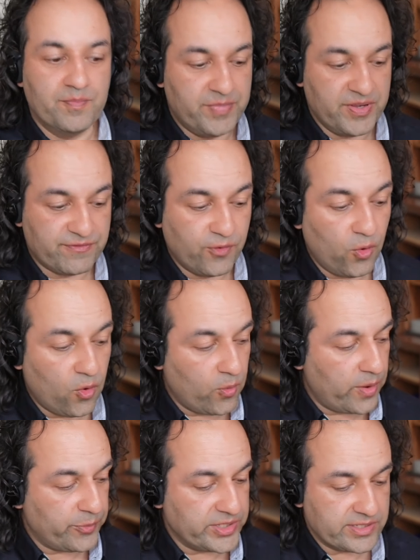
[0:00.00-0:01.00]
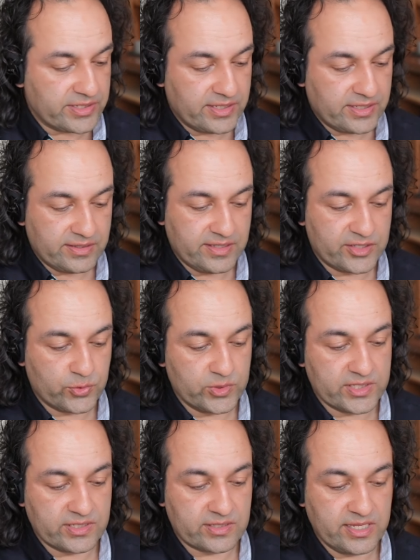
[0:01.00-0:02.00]
before when we did it, this
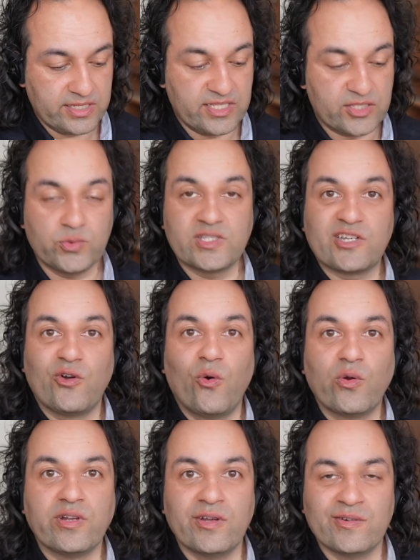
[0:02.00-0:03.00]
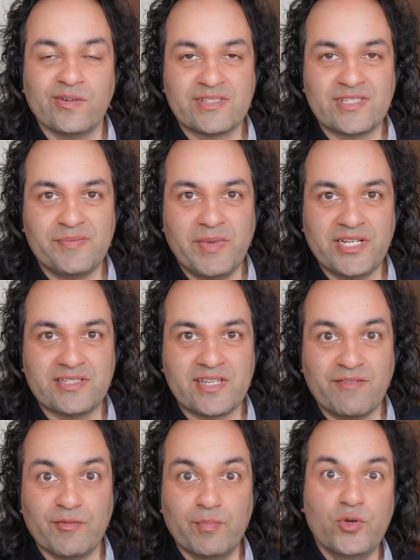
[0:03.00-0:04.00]
was a, this was a chord note on C major
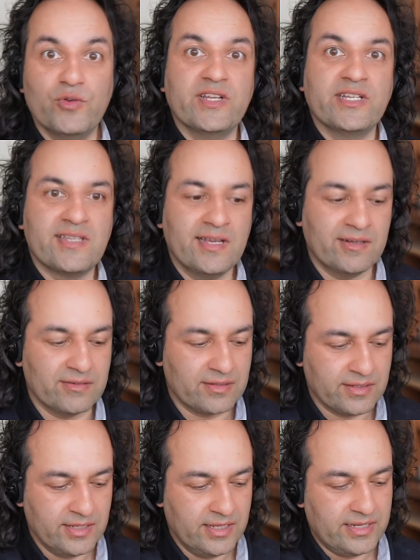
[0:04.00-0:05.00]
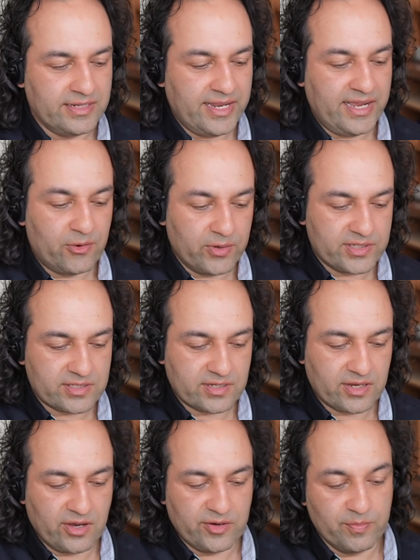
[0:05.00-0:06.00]
7 moving down. Now it's
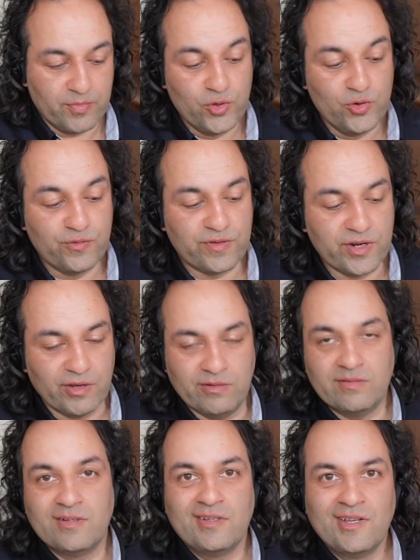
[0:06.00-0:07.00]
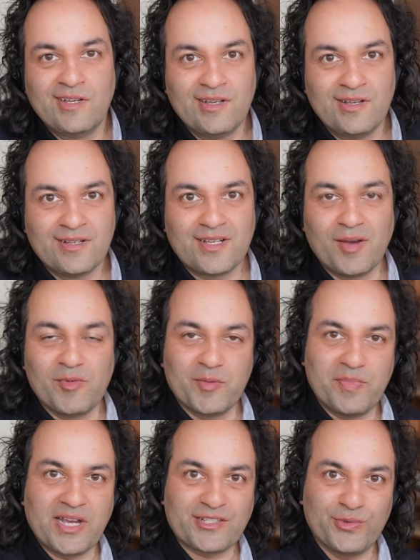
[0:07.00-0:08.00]
a kind of moved note
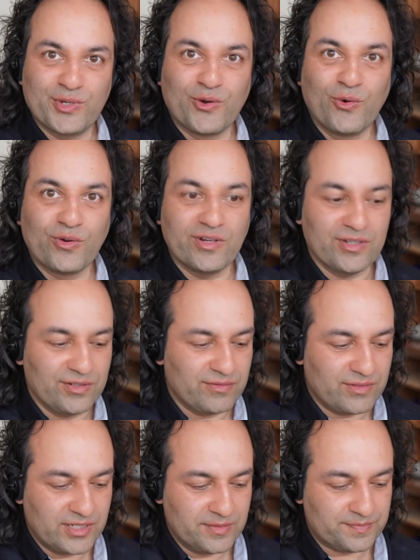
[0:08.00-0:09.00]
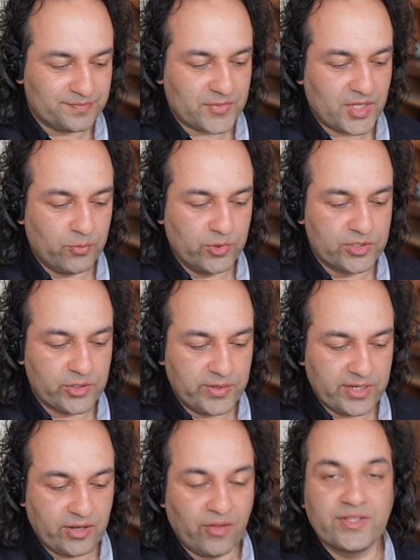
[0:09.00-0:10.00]
coming back to a chord note, right? And we'll do it
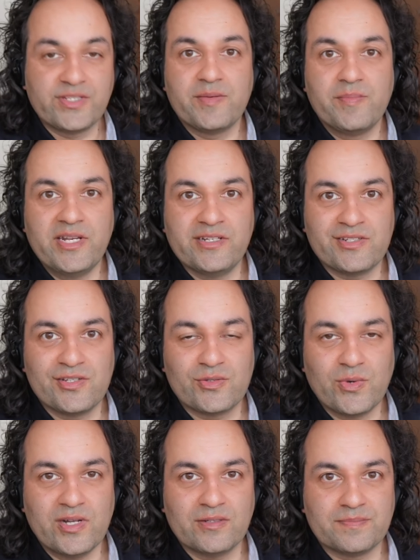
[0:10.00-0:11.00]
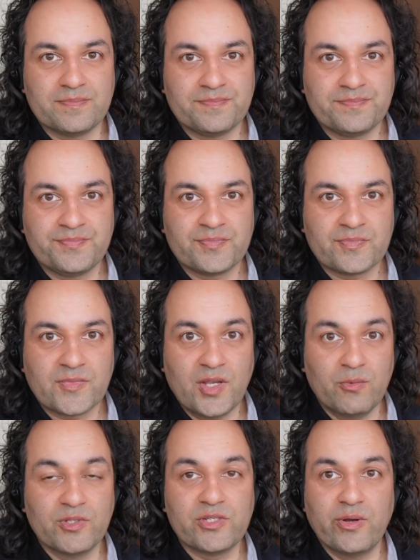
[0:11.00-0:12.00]
on the diminished as well.
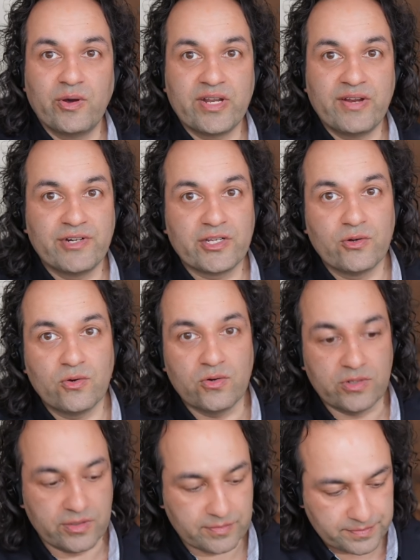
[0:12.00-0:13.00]
And we'll do it on every chord.